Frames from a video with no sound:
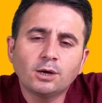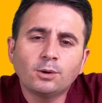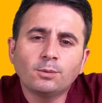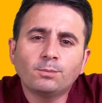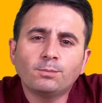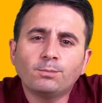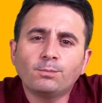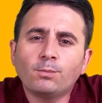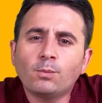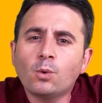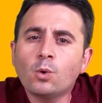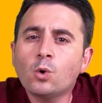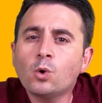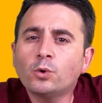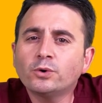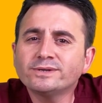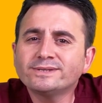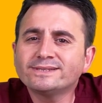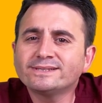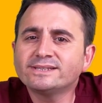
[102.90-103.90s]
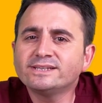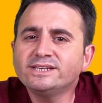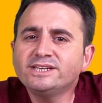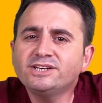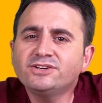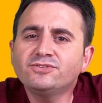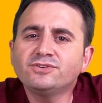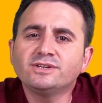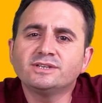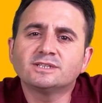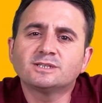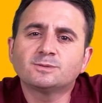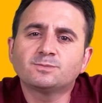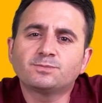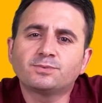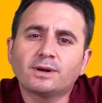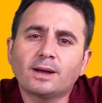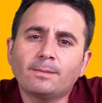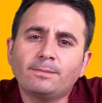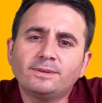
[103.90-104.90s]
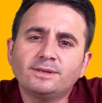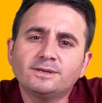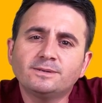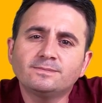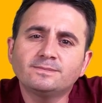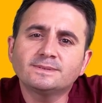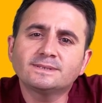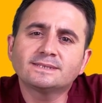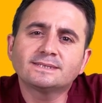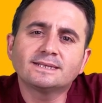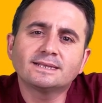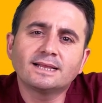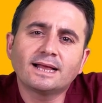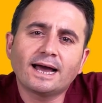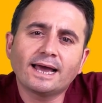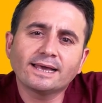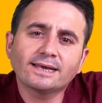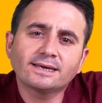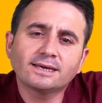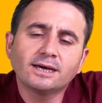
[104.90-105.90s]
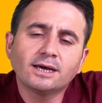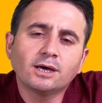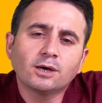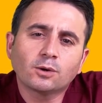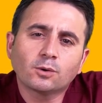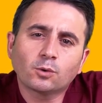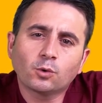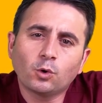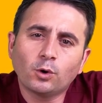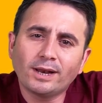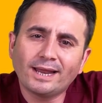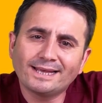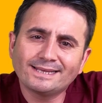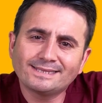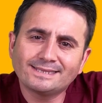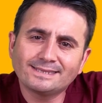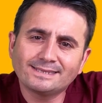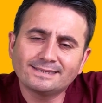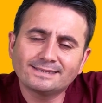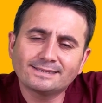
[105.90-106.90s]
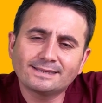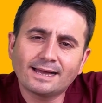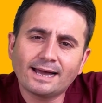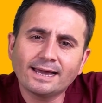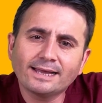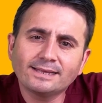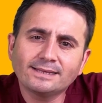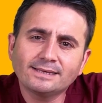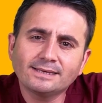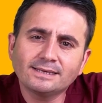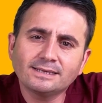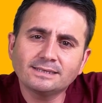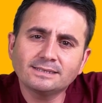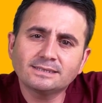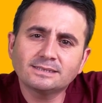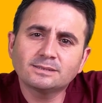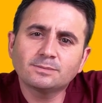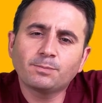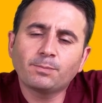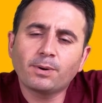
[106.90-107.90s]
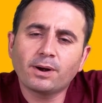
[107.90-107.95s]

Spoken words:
more serious problems like cholecystitis,